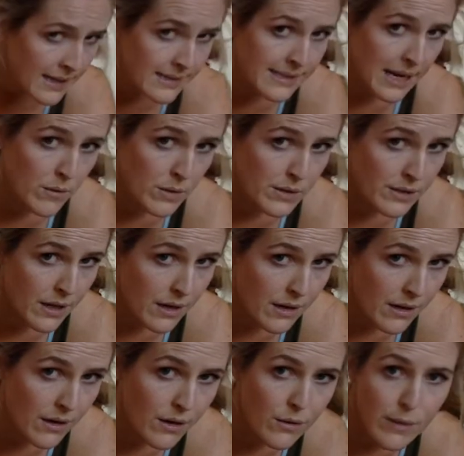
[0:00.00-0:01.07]
downward
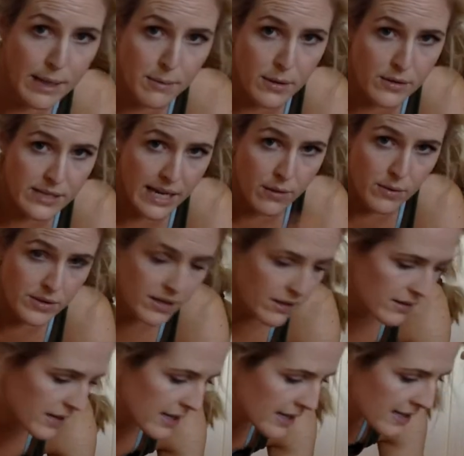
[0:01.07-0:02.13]
dog, or rainbow downward
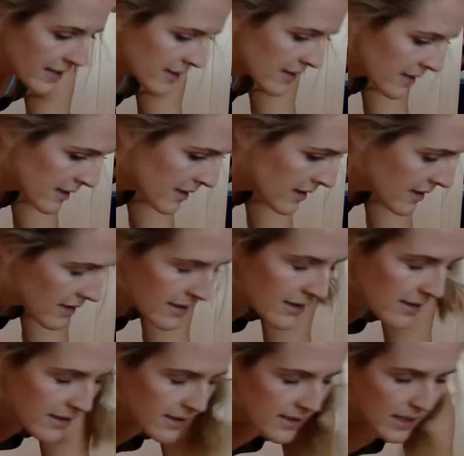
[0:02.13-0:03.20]
dog.
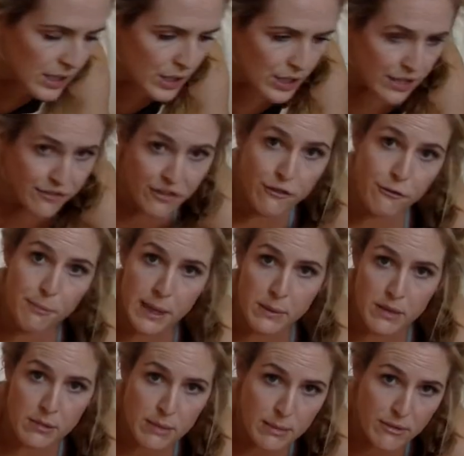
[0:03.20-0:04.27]
If you've been
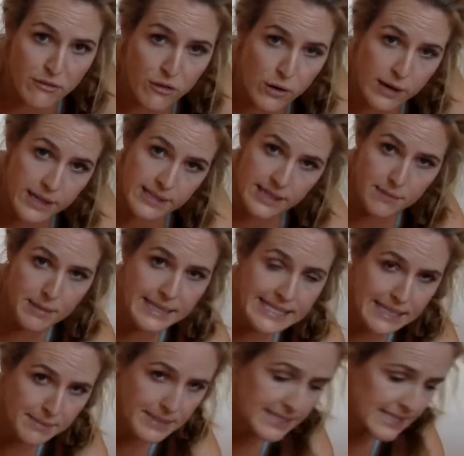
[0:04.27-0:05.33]
with me before and done my
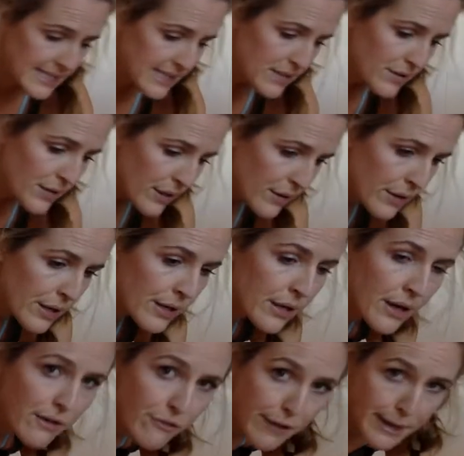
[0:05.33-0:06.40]
TBCs, you know
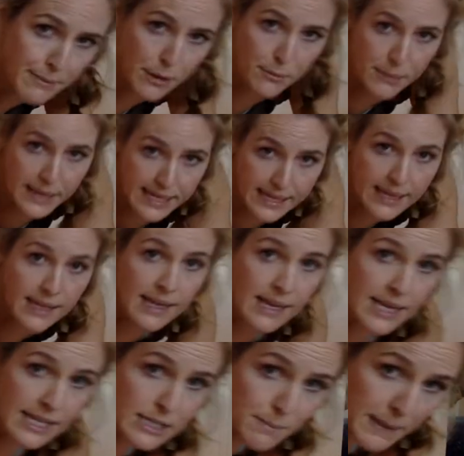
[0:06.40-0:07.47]
of rainbow plank.
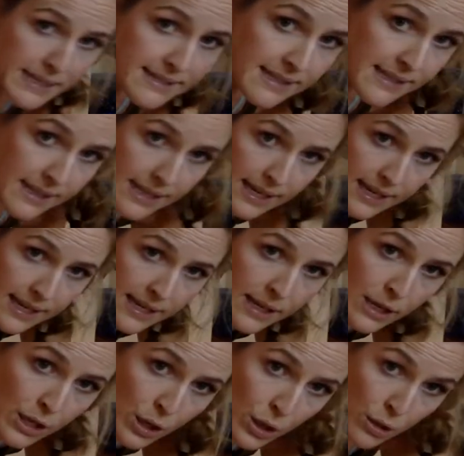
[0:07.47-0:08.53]
It's basically
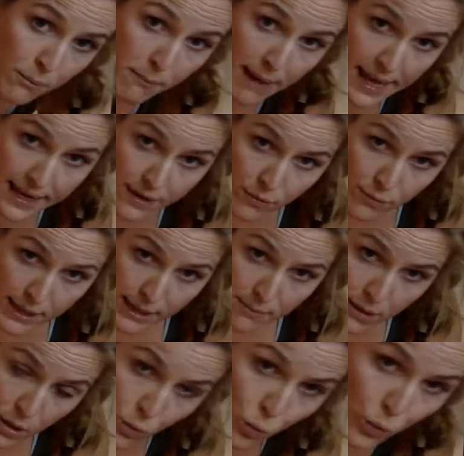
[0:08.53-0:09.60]
make a
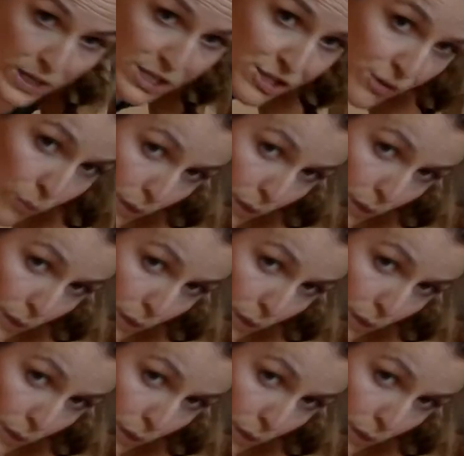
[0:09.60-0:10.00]
rainbow wish